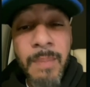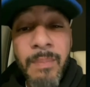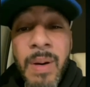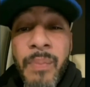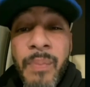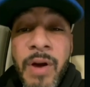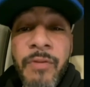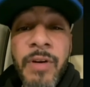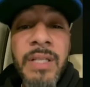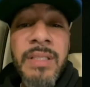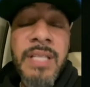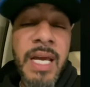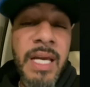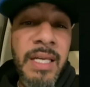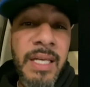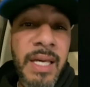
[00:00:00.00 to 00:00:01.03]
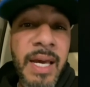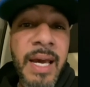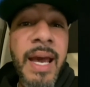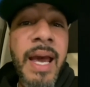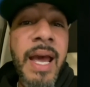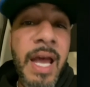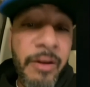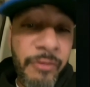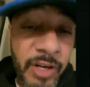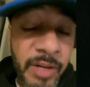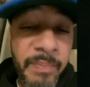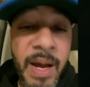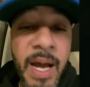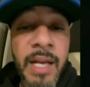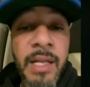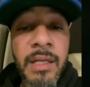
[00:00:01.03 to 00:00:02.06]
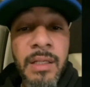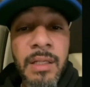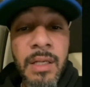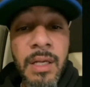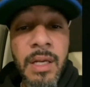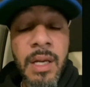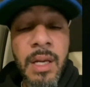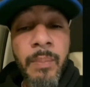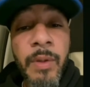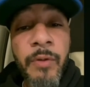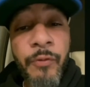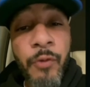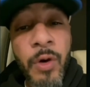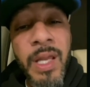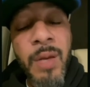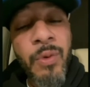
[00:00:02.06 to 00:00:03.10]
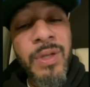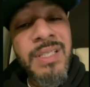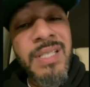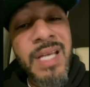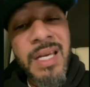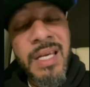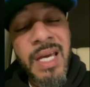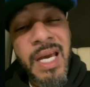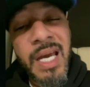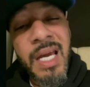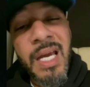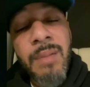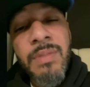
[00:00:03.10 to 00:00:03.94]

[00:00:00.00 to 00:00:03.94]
My brother would take care of everybody before he would take care of